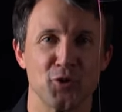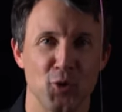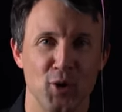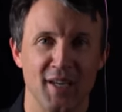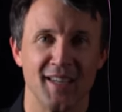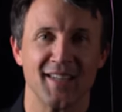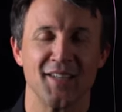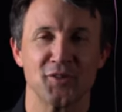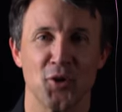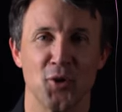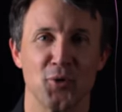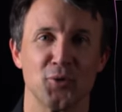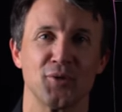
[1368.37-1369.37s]
doing it
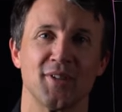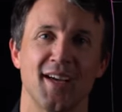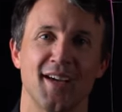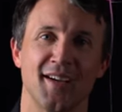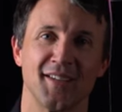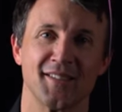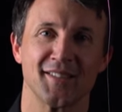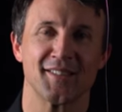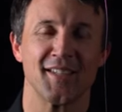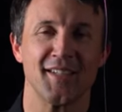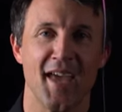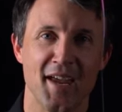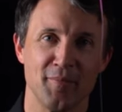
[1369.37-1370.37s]
internal uh,
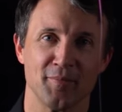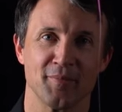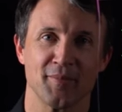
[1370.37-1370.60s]
today.